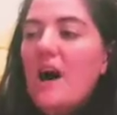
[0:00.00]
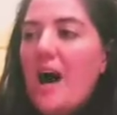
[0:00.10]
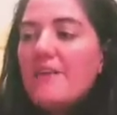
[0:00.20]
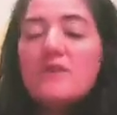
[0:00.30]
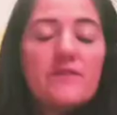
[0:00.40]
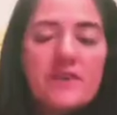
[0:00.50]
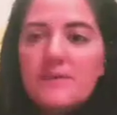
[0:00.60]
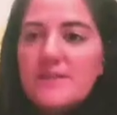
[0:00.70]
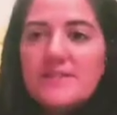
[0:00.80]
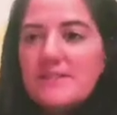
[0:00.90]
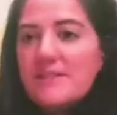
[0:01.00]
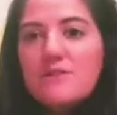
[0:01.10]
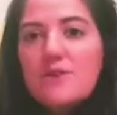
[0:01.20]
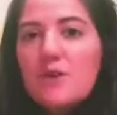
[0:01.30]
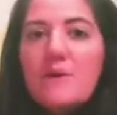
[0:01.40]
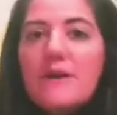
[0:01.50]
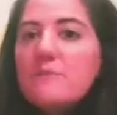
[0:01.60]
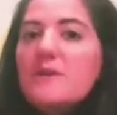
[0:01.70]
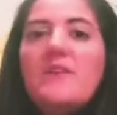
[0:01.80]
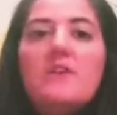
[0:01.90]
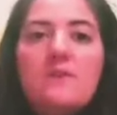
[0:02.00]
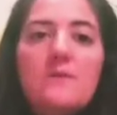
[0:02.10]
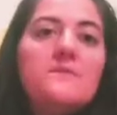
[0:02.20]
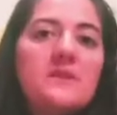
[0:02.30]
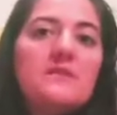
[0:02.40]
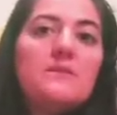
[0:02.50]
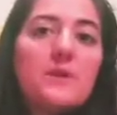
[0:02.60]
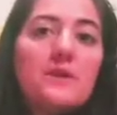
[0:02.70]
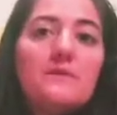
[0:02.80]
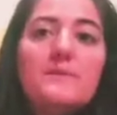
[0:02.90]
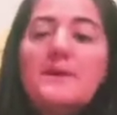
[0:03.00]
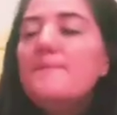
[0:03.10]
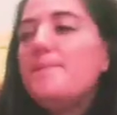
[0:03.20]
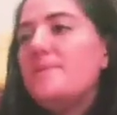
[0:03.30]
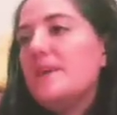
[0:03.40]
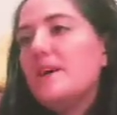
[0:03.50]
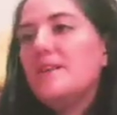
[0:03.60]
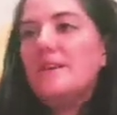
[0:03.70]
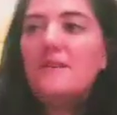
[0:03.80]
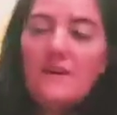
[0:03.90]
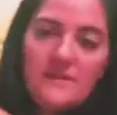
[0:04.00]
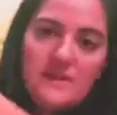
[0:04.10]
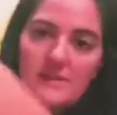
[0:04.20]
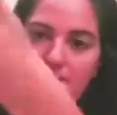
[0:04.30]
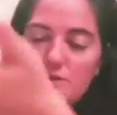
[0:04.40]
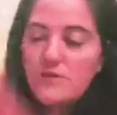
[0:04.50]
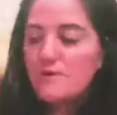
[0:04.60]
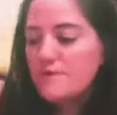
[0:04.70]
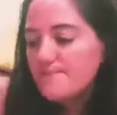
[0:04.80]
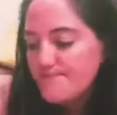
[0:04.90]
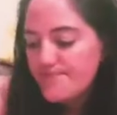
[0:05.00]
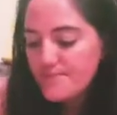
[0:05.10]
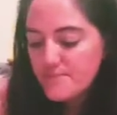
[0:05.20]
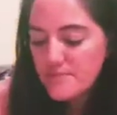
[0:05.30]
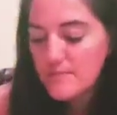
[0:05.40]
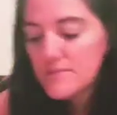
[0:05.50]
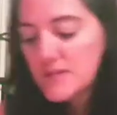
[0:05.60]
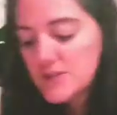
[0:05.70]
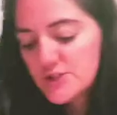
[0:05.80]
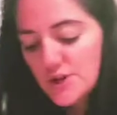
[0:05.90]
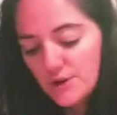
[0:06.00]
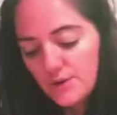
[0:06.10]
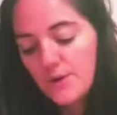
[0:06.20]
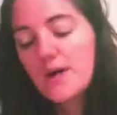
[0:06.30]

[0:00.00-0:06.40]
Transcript: I don't know if anyone says little toe mound, but if they do, this is where it would be. And then obviously your toes. So